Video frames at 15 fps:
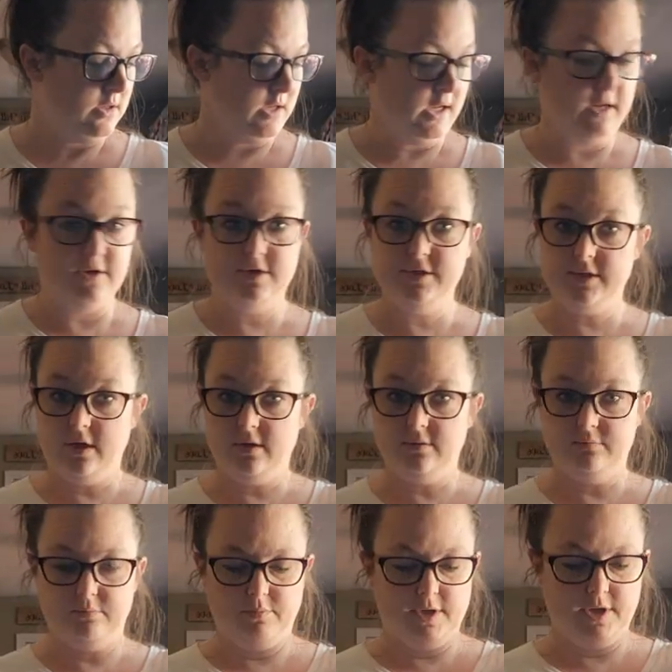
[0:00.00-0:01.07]
and your salt,
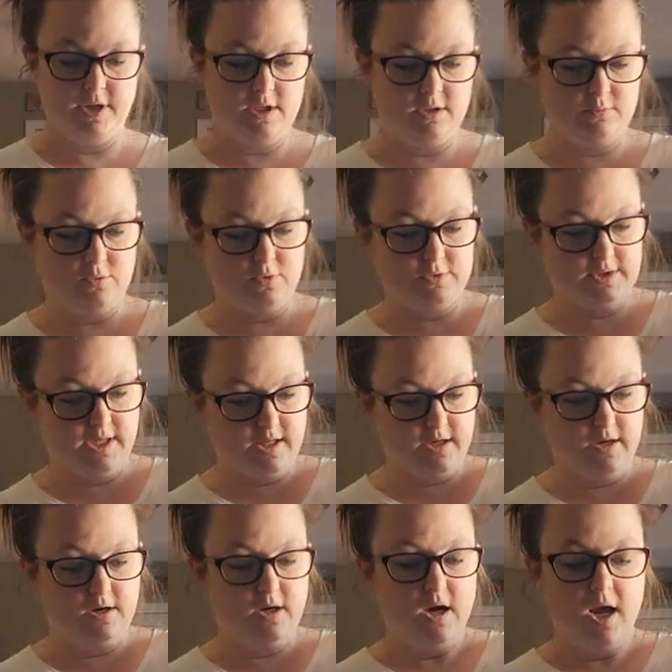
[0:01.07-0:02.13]
put it in the bowl
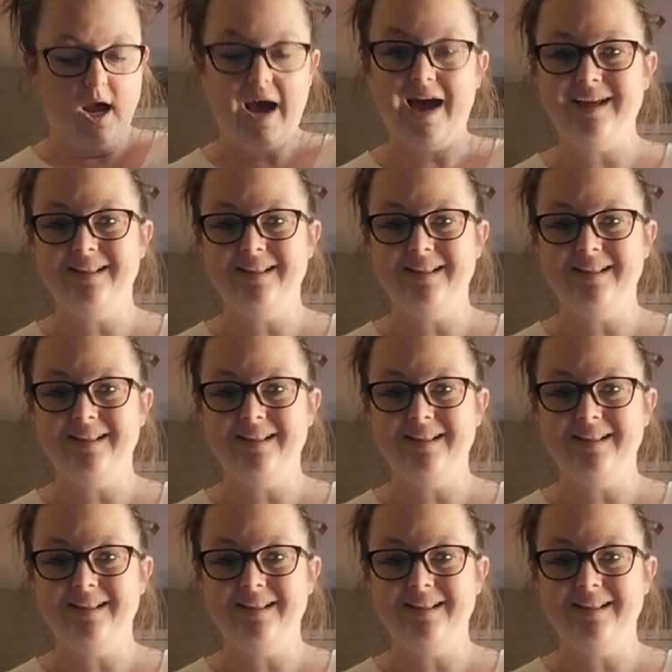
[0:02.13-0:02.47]
together. I